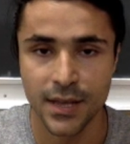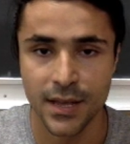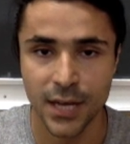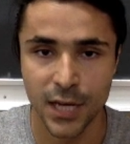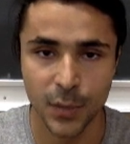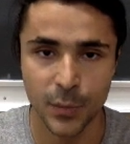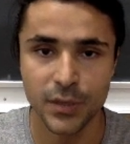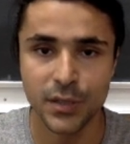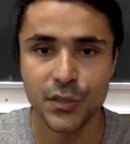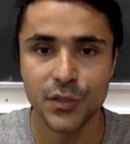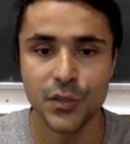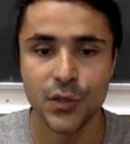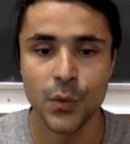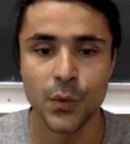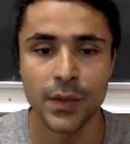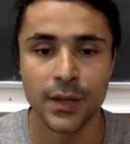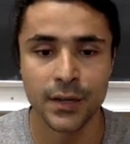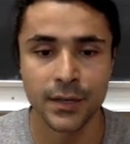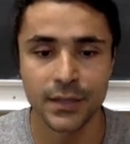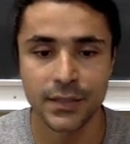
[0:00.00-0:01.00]
And I'm going to
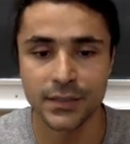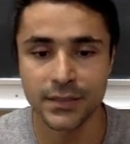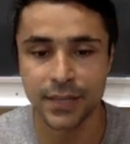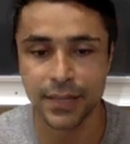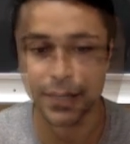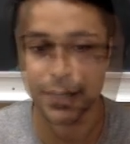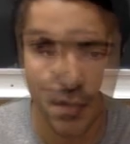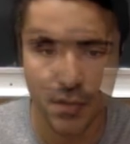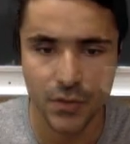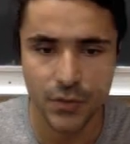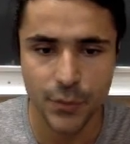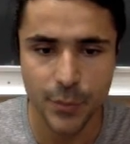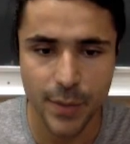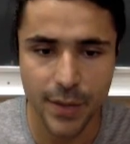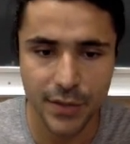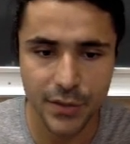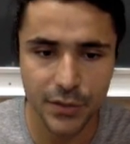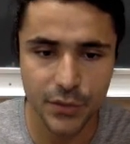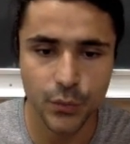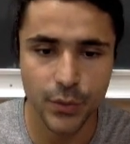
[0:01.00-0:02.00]
show that in a second. So
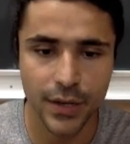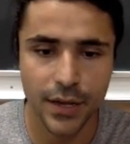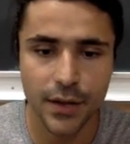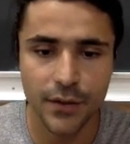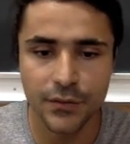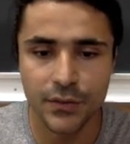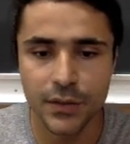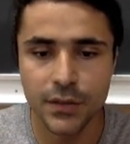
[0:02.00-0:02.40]
imagine we have